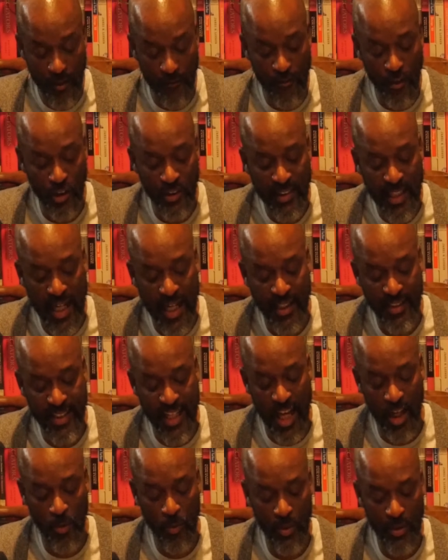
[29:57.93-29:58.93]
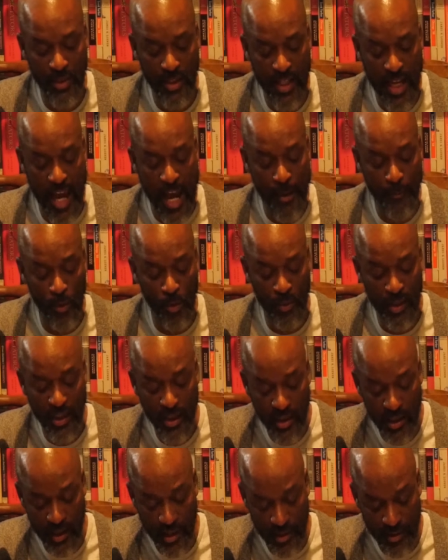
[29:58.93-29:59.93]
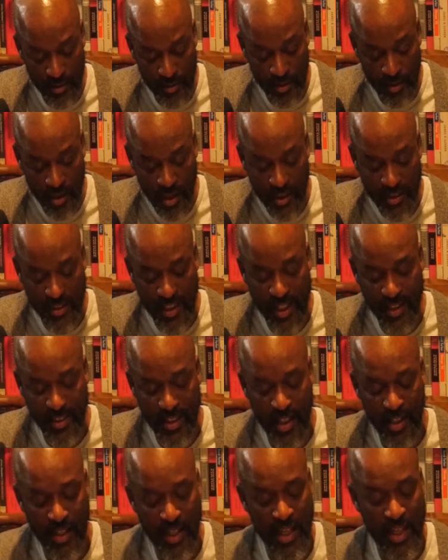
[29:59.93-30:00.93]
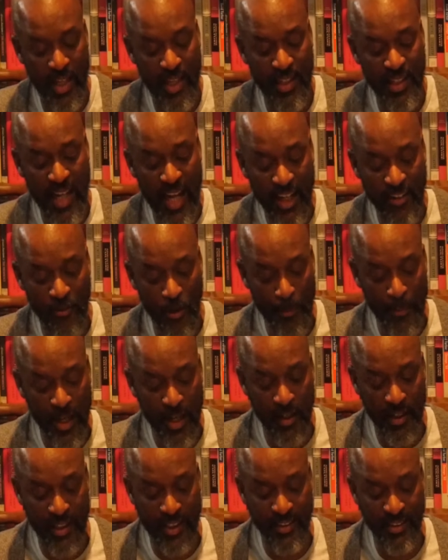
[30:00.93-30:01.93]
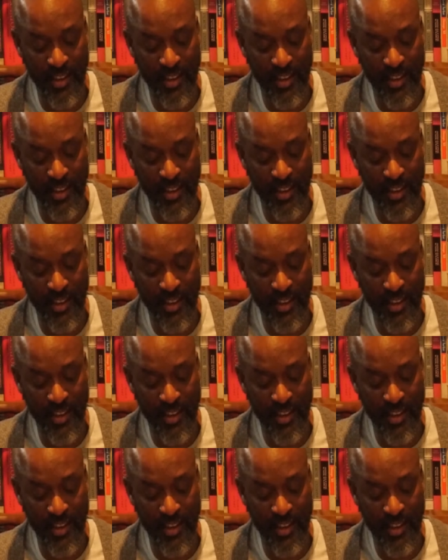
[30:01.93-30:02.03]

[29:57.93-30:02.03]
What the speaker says: first contact with the Amerindians said that Native Americans